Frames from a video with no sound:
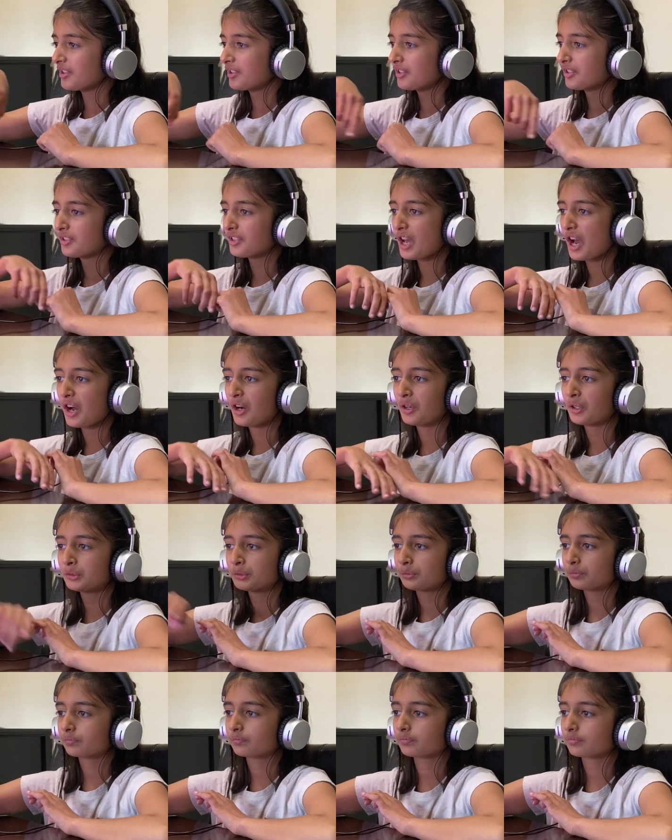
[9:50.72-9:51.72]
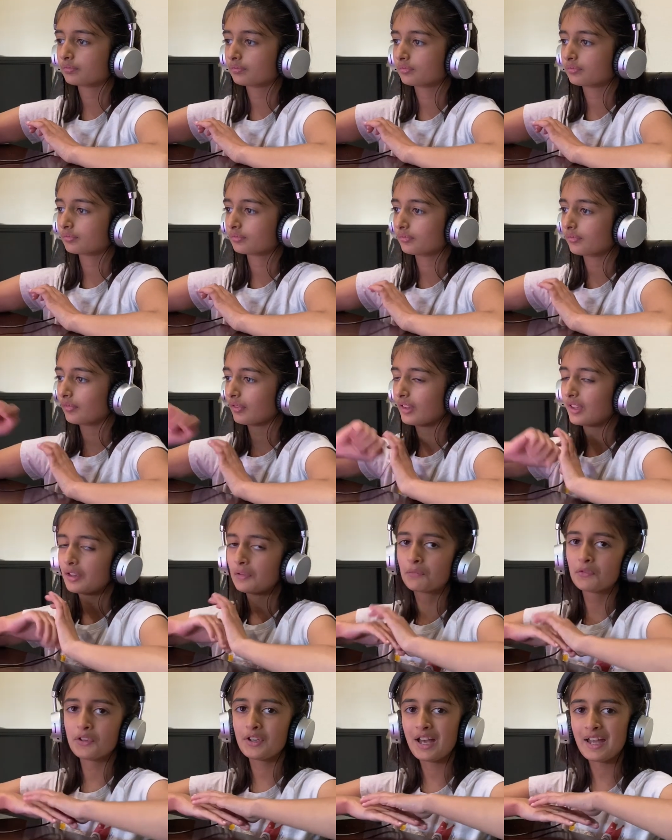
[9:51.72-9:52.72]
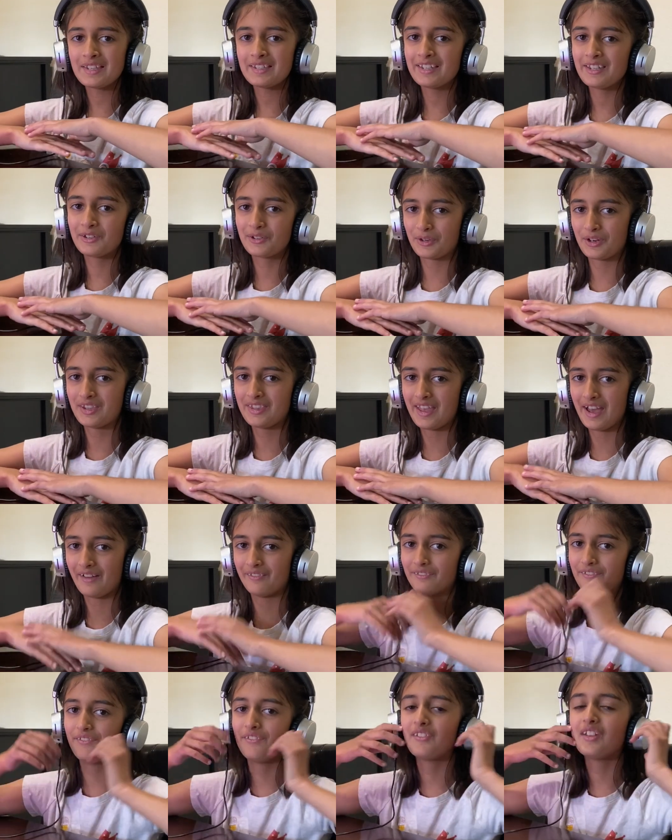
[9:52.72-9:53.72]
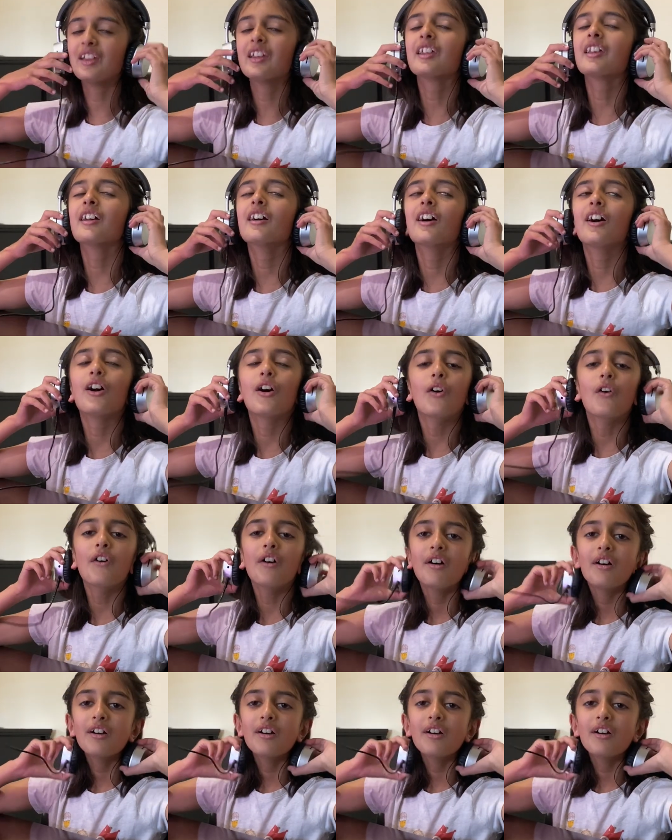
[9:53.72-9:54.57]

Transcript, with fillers: So, if you guys enjoyed that video,